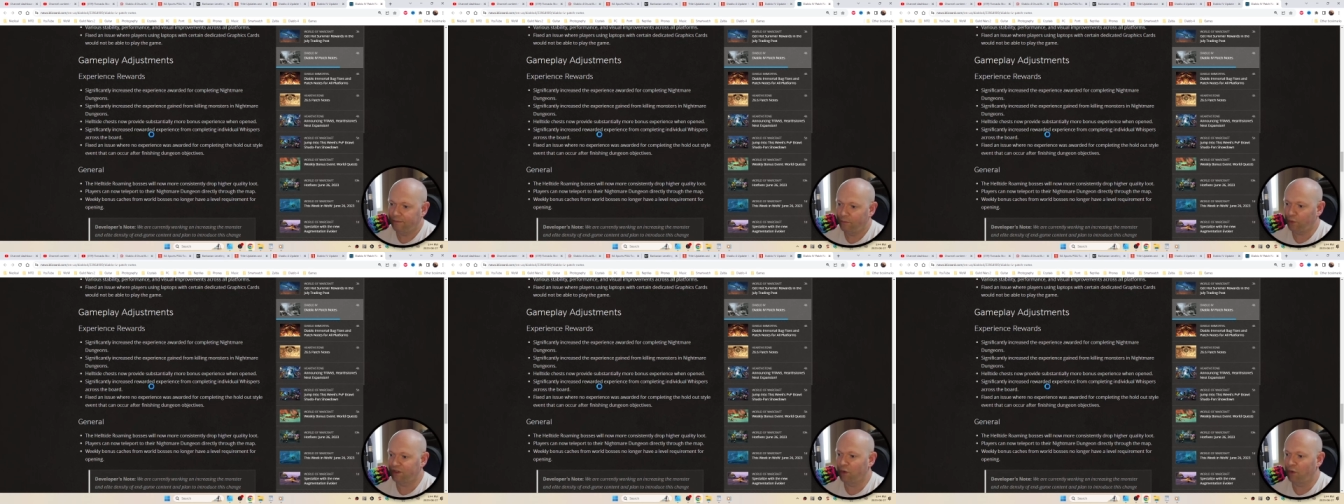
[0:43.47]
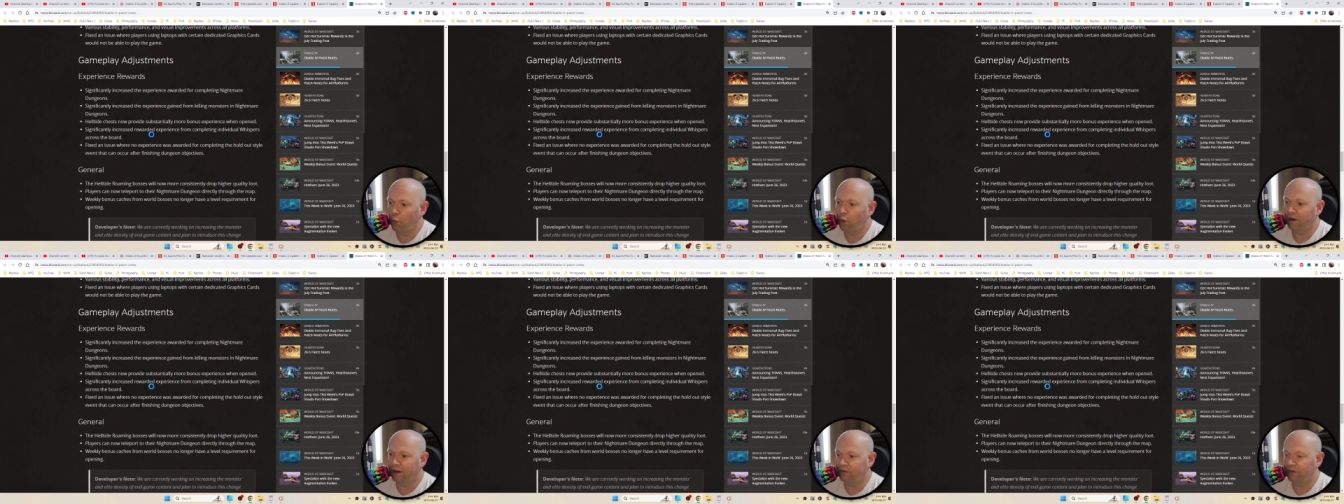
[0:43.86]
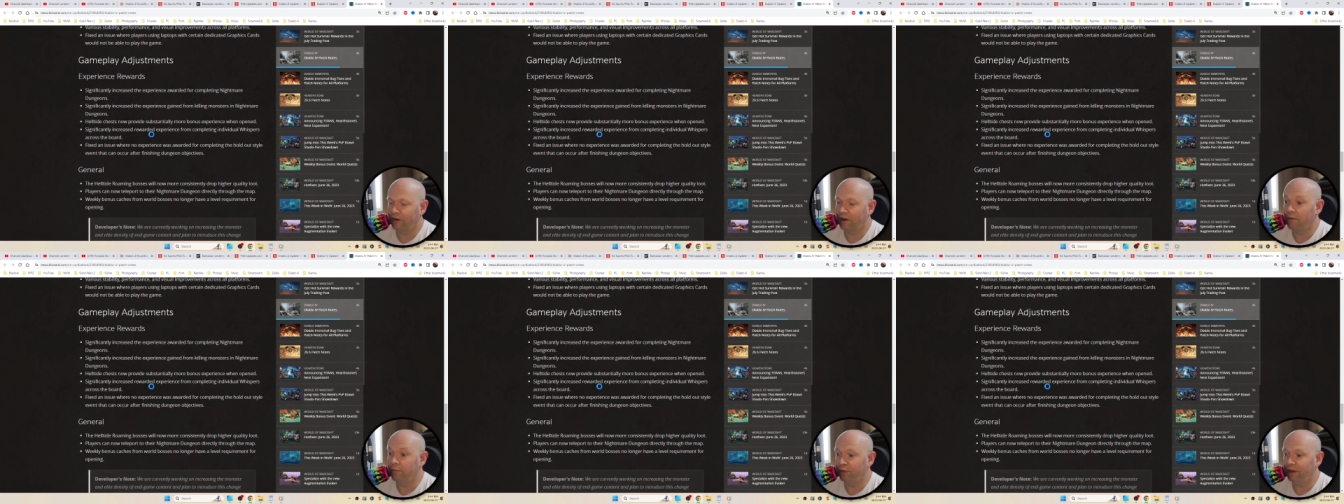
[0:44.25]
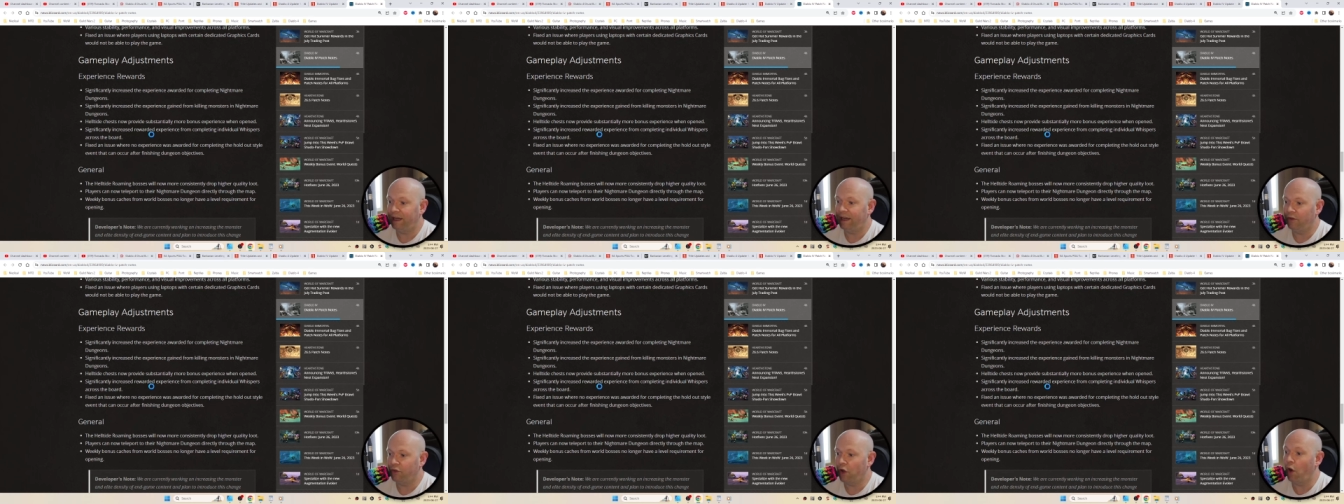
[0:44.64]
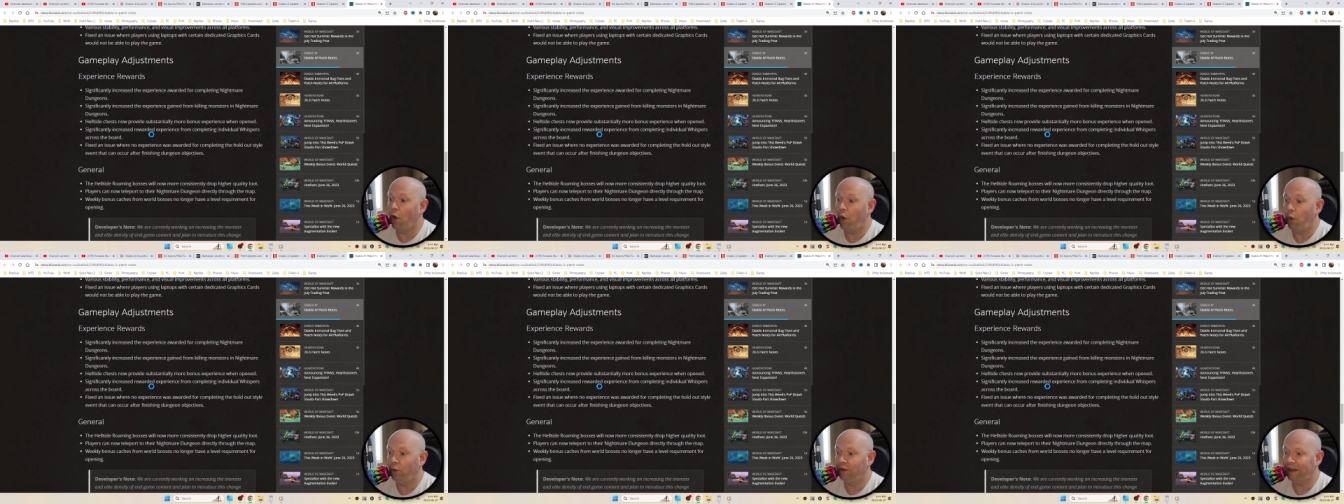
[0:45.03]
was awarded for completing the
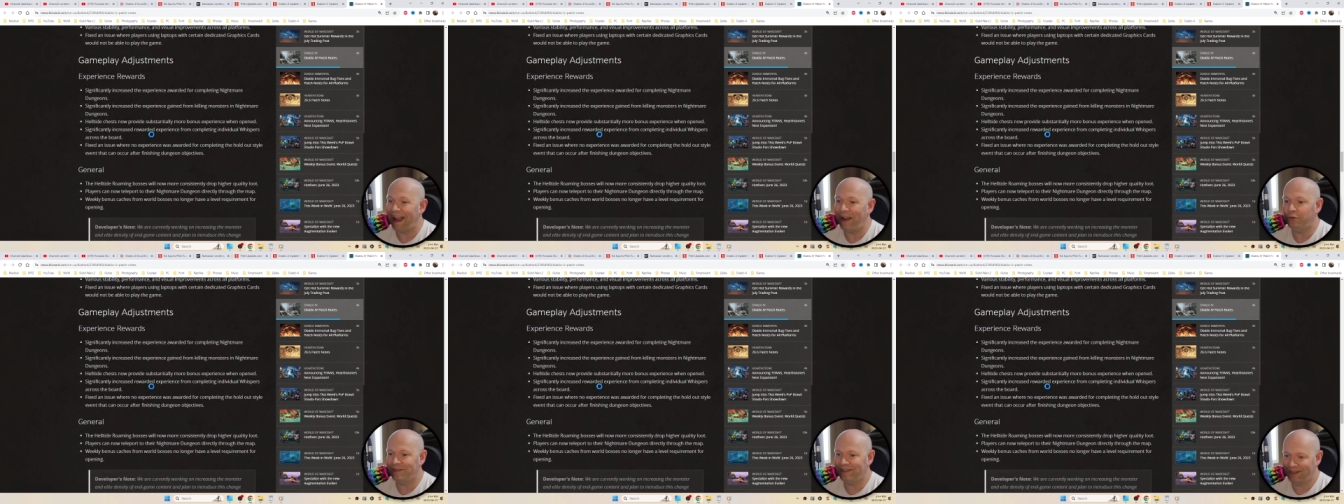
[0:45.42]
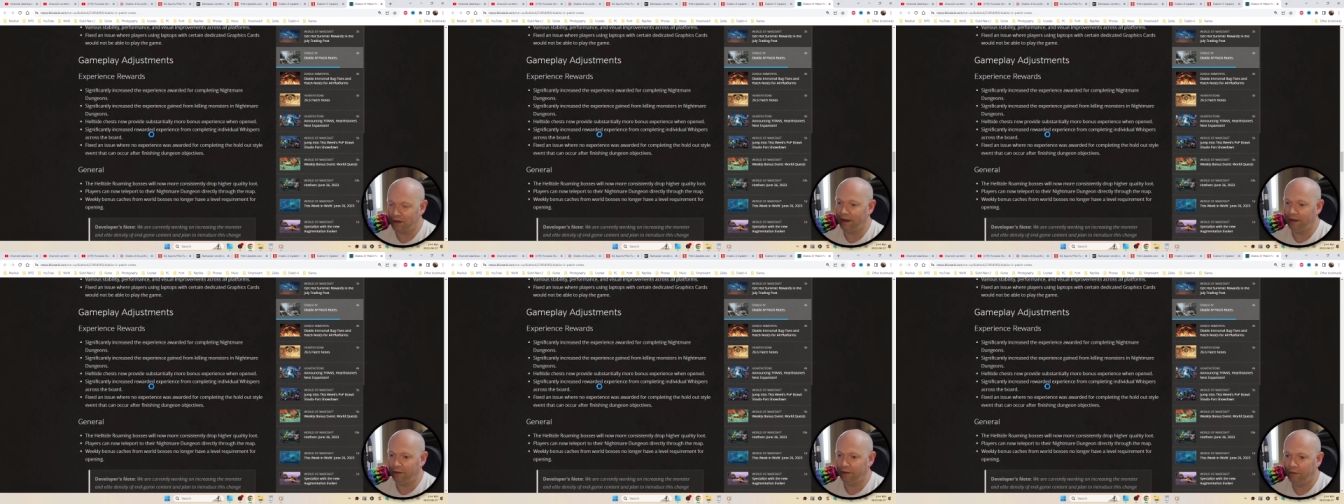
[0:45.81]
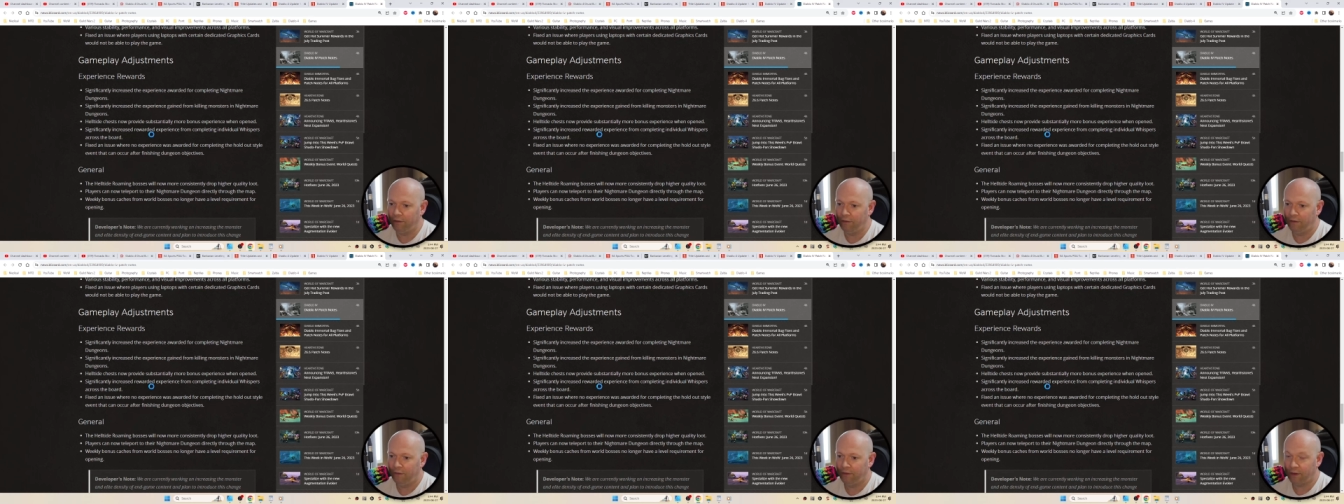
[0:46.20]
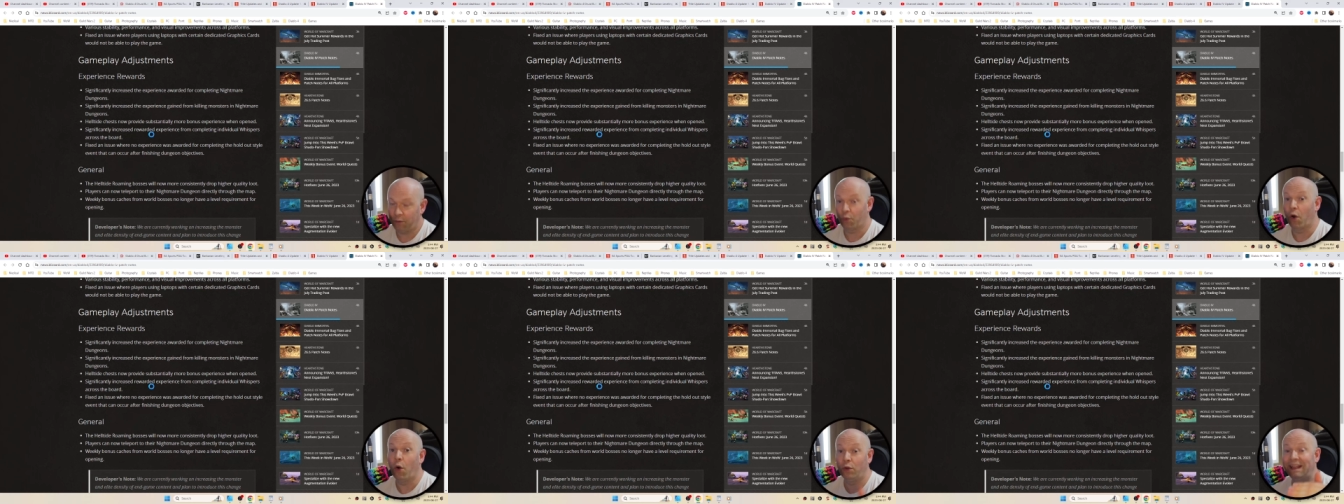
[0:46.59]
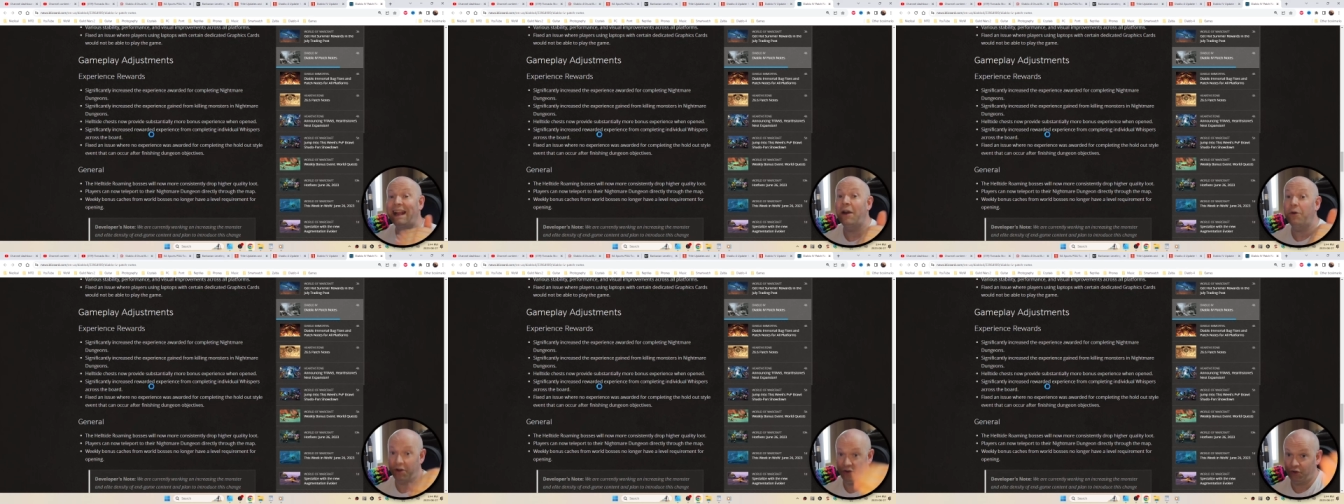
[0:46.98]
hold out style. They were holding
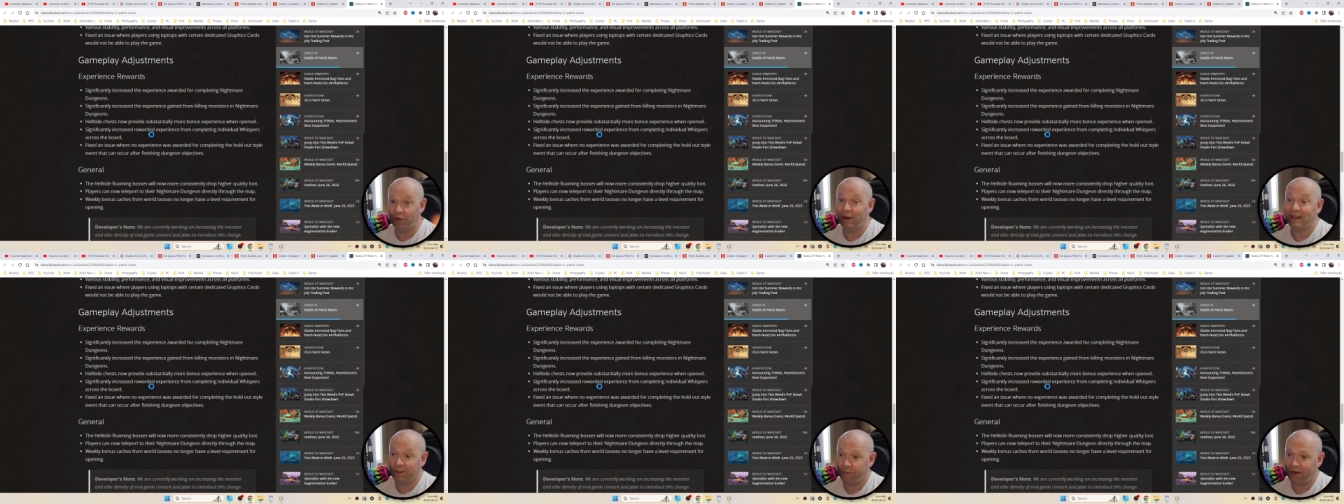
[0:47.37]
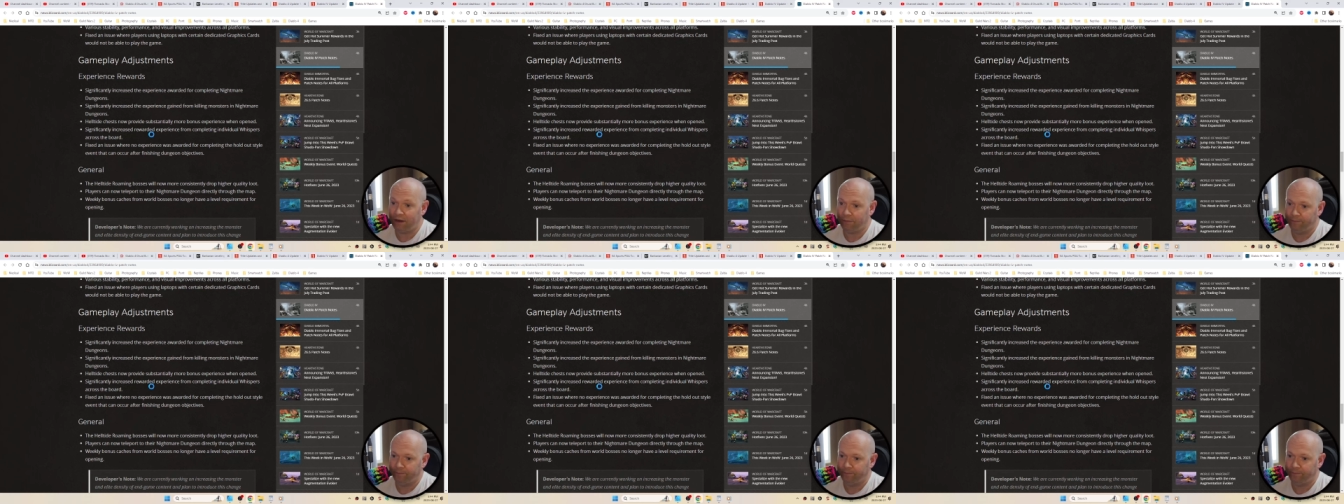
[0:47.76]
out on your X P.